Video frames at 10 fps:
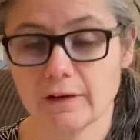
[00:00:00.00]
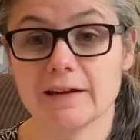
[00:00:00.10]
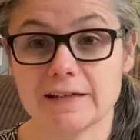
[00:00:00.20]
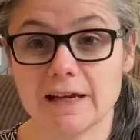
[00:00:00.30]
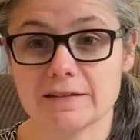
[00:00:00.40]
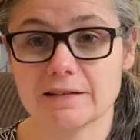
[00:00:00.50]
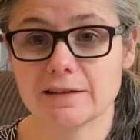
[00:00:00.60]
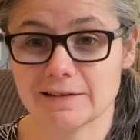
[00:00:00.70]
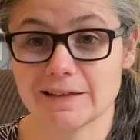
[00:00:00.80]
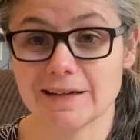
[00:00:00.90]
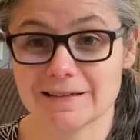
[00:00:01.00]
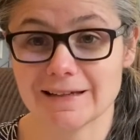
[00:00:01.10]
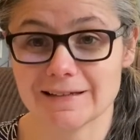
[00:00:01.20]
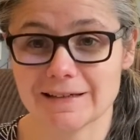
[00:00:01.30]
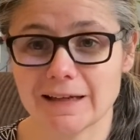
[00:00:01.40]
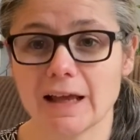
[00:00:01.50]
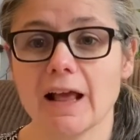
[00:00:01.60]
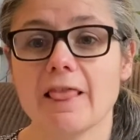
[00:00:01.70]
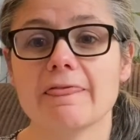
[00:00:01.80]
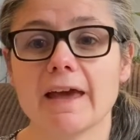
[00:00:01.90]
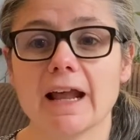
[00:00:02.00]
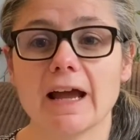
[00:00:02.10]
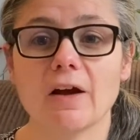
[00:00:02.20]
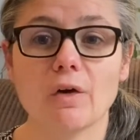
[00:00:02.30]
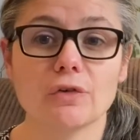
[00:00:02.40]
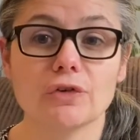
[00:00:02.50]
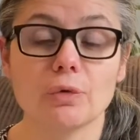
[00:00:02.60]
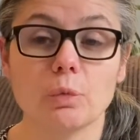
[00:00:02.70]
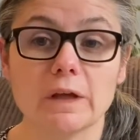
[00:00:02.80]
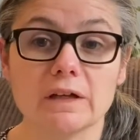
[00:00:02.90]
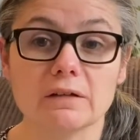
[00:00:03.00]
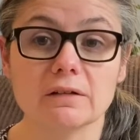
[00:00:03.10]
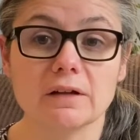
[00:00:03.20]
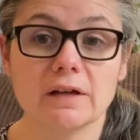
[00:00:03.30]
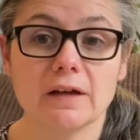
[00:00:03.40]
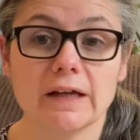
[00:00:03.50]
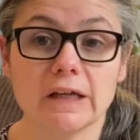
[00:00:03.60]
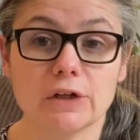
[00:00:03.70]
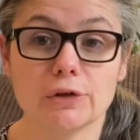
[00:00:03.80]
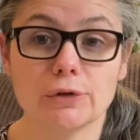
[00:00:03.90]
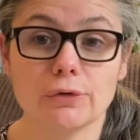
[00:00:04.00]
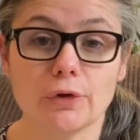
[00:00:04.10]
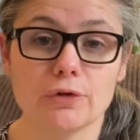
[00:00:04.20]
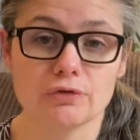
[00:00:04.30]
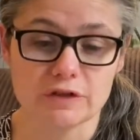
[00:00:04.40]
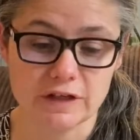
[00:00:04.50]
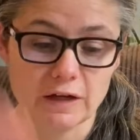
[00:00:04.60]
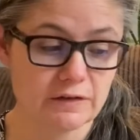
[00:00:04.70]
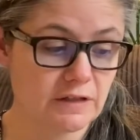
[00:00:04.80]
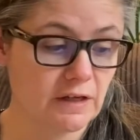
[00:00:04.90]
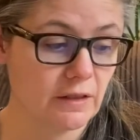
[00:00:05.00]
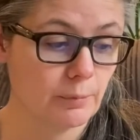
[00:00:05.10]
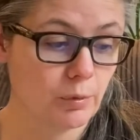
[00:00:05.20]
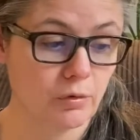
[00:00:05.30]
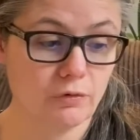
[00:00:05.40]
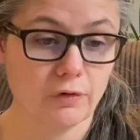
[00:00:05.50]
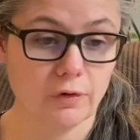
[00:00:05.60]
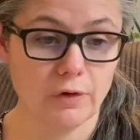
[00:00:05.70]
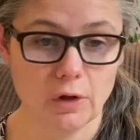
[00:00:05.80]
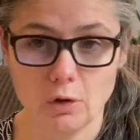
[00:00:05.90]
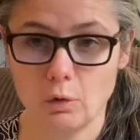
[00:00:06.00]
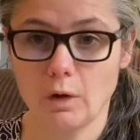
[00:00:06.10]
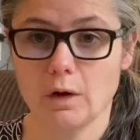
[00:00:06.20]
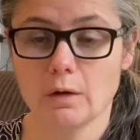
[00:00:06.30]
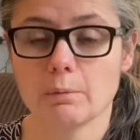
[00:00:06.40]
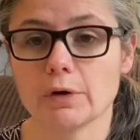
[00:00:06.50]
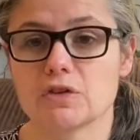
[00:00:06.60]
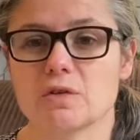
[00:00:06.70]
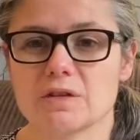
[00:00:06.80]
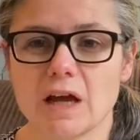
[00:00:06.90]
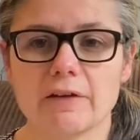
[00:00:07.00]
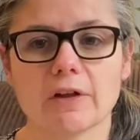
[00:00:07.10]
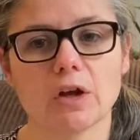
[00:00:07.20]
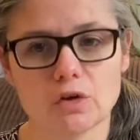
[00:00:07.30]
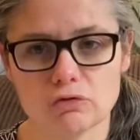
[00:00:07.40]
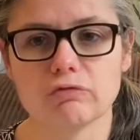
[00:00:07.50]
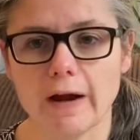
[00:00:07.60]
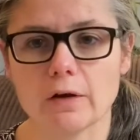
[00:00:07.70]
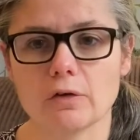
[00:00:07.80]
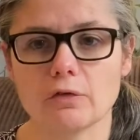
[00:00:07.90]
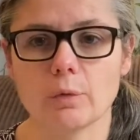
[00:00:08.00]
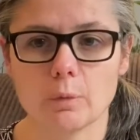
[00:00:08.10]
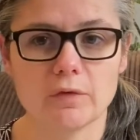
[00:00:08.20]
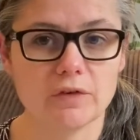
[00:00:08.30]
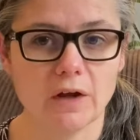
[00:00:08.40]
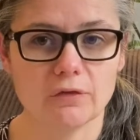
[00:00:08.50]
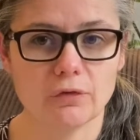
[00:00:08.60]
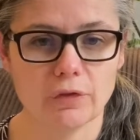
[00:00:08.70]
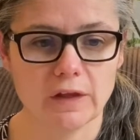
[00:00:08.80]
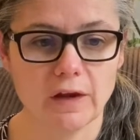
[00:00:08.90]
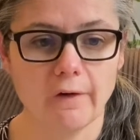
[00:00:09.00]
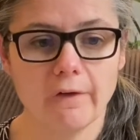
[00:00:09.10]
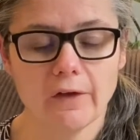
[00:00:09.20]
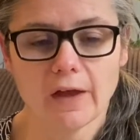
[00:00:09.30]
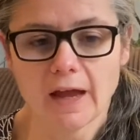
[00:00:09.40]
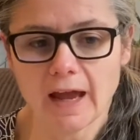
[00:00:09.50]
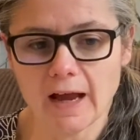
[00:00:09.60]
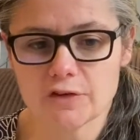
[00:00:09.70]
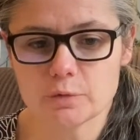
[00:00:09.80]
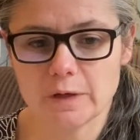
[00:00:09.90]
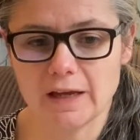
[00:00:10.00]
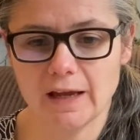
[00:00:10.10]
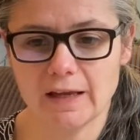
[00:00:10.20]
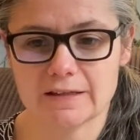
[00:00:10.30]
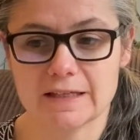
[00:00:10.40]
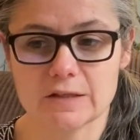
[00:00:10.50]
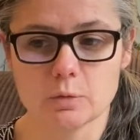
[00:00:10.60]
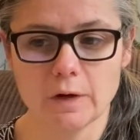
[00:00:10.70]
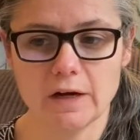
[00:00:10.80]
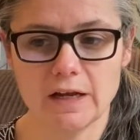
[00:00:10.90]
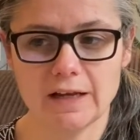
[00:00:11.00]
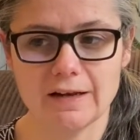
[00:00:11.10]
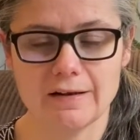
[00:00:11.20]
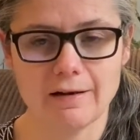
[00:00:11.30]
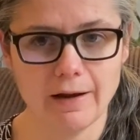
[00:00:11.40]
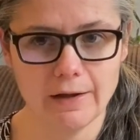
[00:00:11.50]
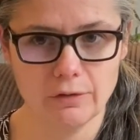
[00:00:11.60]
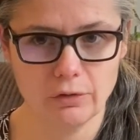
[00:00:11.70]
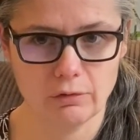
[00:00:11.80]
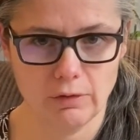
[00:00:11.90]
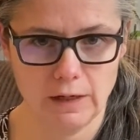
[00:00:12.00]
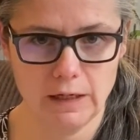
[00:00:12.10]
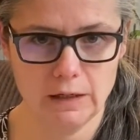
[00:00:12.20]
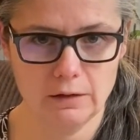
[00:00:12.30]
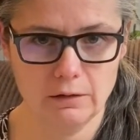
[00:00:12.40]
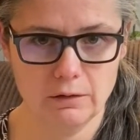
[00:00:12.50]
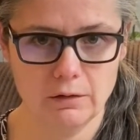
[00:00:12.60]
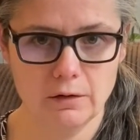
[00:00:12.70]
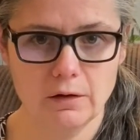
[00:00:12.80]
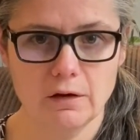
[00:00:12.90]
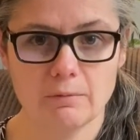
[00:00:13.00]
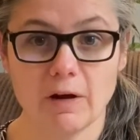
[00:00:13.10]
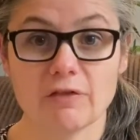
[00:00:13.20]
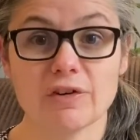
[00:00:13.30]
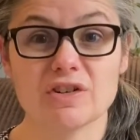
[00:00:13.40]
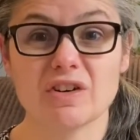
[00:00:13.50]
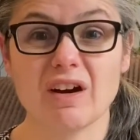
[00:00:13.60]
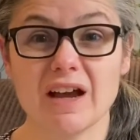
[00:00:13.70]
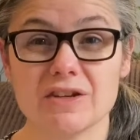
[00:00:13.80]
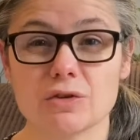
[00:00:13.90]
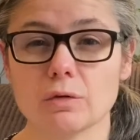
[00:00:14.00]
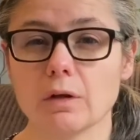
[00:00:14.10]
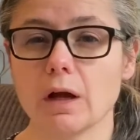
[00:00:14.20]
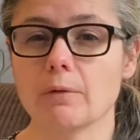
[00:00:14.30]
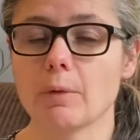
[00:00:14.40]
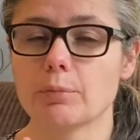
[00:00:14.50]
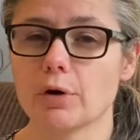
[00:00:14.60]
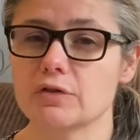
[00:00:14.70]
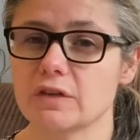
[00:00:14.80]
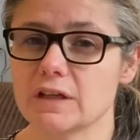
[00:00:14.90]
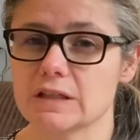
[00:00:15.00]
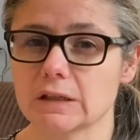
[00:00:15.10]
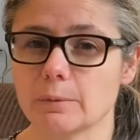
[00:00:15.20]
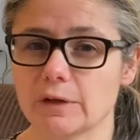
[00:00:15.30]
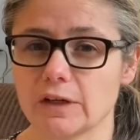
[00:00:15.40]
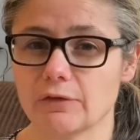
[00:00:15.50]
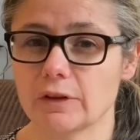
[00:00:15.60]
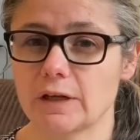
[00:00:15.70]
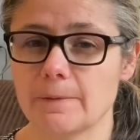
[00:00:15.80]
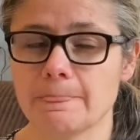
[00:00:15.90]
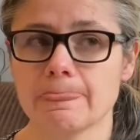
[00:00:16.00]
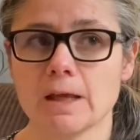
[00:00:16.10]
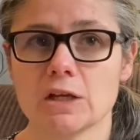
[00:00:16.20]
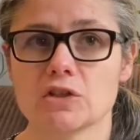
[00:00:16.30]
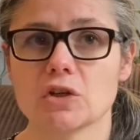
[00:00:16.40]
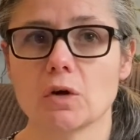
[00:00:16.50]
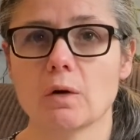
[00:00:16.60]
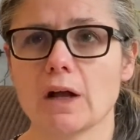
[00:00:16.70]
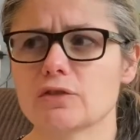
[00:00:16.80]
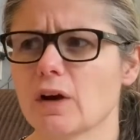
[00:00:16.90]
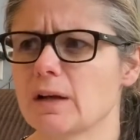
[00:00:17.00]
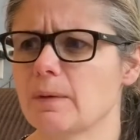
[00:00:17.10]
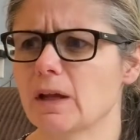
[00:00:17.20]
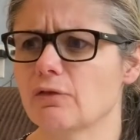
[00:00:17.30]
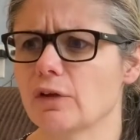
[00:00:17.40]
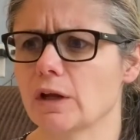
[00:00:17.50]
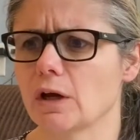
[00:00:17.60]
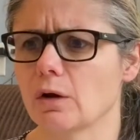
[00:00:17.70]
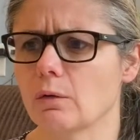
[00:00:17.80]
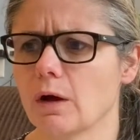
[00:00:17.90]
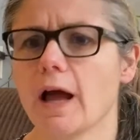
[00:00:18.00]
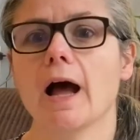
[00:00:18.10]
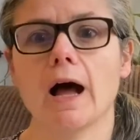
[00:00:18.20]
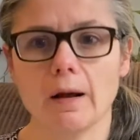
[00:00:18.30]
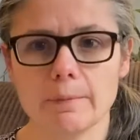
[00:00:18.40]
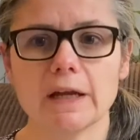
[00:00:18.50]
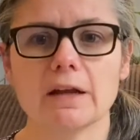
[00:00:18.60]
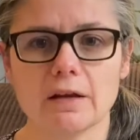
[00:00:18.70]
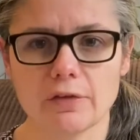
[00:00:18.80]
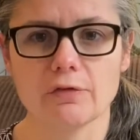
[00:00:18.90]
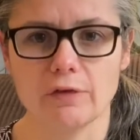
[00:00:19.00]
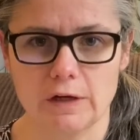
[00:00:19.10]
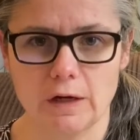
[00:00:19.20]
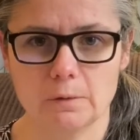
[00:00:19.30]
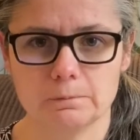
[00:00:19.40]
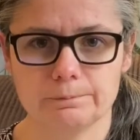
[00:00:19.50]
A test, a standardized testing, then I also will include those results in the portfolio book too. It's kind of like a good record of what we've done for the year. As we hit, since we're hitting ninth grade, my first year of high school, I'm approaching things a little bit differently. So I'll try to make a video. I'll make another video.